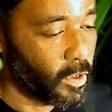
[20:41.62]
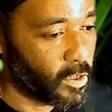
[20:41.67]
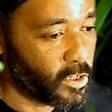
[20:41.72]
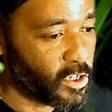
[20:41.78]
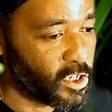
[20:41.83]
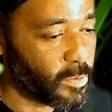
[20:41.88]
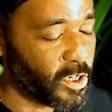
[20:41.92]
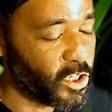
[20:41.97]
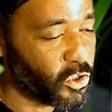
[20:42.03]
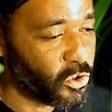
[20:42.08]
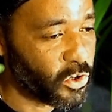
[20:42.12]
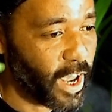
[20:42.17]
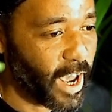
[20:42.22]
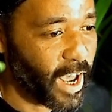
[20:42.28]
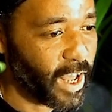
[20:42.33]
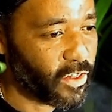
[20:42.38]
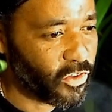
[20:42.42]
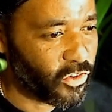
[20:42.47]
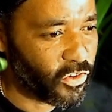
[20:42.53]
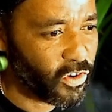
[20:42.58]
Make sure your
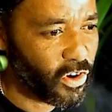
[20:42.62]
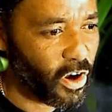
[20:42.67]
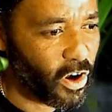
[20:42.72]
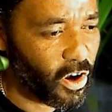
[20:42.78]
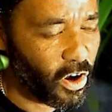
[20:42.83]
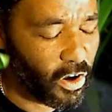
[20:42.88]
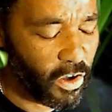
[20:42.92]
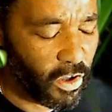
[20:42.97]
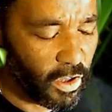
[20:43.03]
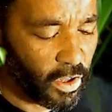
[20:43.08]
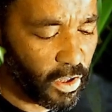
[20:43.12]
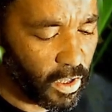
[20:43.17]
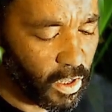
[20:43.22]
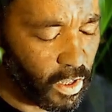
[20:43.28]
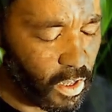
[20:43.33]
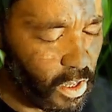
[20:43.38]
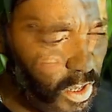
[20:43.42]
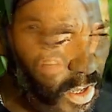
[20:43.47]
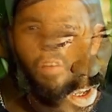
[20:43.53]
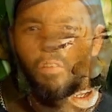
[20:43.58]
hands are
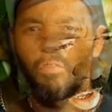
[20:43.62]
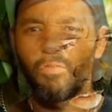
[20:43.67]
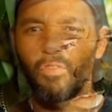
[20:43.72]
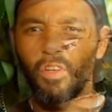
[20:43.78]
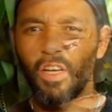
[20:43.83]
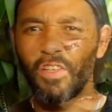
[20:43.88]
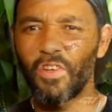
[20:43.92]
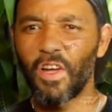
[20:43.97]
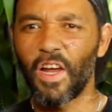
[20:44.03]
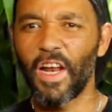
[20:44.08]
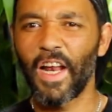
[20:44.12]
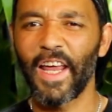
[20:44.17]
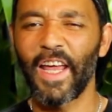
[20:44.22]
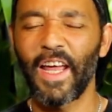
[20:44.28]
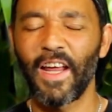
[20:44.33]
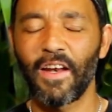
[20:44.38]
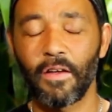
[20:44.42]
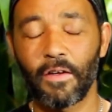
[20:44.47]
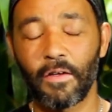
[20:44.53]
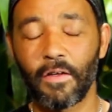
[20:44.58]
nice and
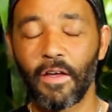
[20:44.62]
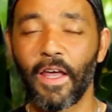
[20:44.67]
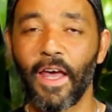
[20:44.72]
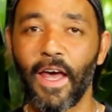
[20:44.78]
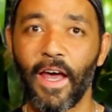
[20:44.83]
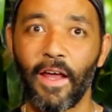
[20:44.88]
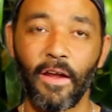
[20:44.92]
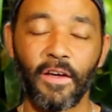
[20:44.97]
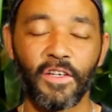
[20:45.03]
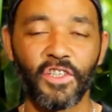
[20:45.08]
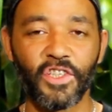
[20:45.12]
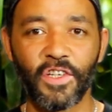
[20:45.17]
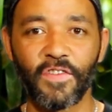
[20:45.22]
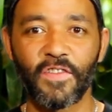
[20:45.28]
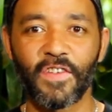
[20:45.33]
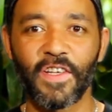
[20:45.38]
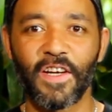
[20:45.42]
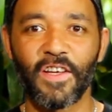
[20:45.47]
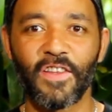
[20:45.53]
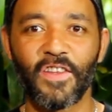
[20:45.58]
clean. Again, I should have
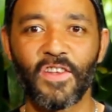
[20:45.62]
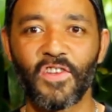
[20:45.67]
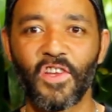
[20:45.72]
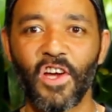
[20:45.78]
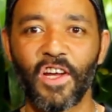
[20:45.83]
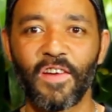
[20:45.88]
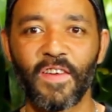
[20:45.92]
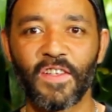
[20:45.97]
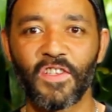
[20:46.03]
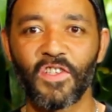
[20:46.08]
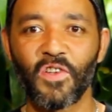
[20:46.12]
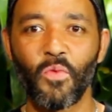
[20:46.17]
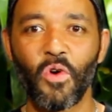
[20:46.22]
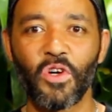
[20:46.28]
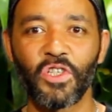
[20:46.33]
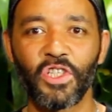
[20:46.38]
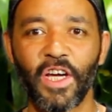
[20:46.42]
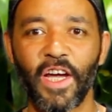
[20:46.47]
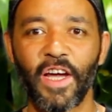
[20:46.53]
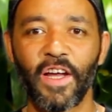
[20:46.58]
said at the start, just to
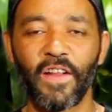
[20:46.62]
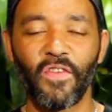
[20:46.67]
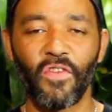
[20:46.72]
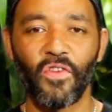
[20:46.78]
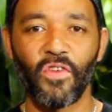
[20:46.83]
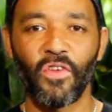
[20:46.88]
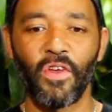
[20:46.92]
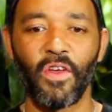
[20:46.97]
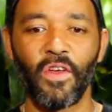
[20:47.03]
wash your hands.